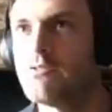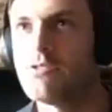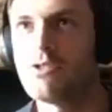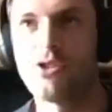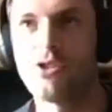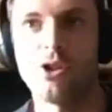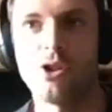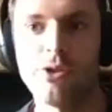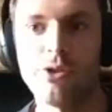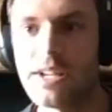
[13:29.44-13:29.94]

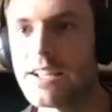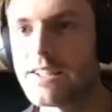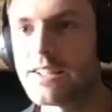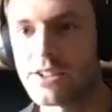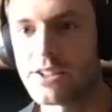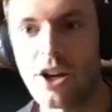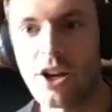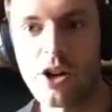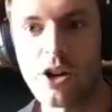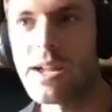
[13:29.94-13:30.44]
2 years
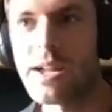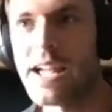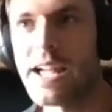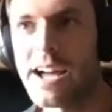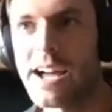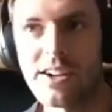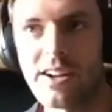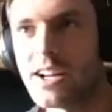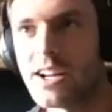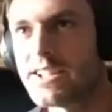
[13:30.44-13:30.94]
ago, we
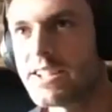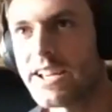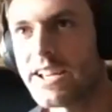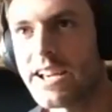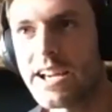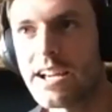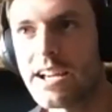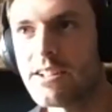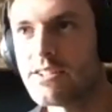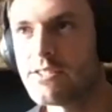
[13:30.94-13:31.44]
had an
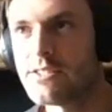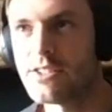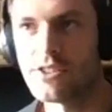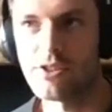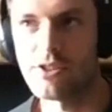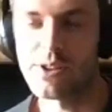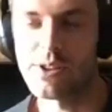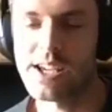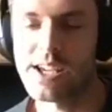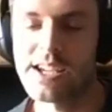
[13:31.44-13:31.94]
idea to
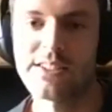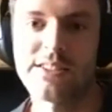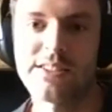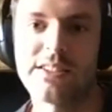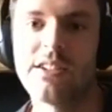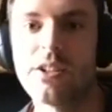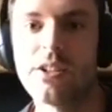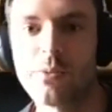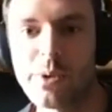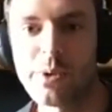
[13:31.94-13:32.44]
do this.
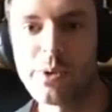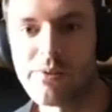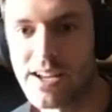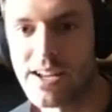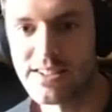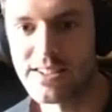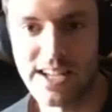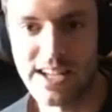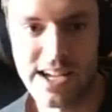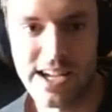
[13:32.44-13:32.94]
We
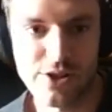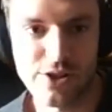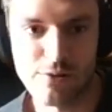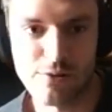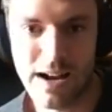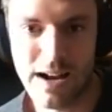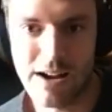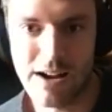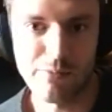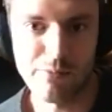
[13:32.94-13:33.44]
raised an angel
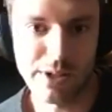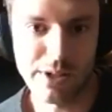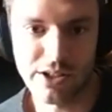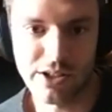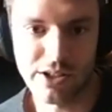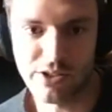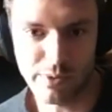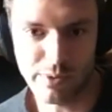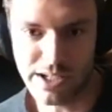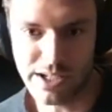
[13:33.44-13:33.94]
round
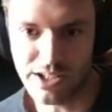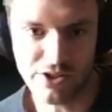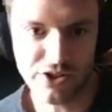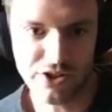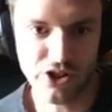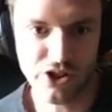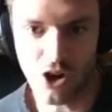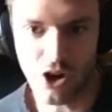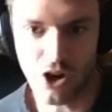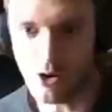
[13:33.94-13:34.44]
because we'd
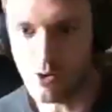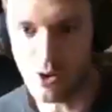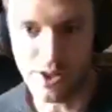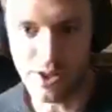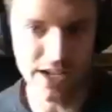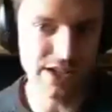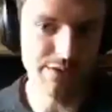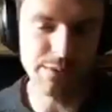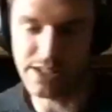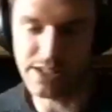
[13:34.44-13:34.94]
shown this with an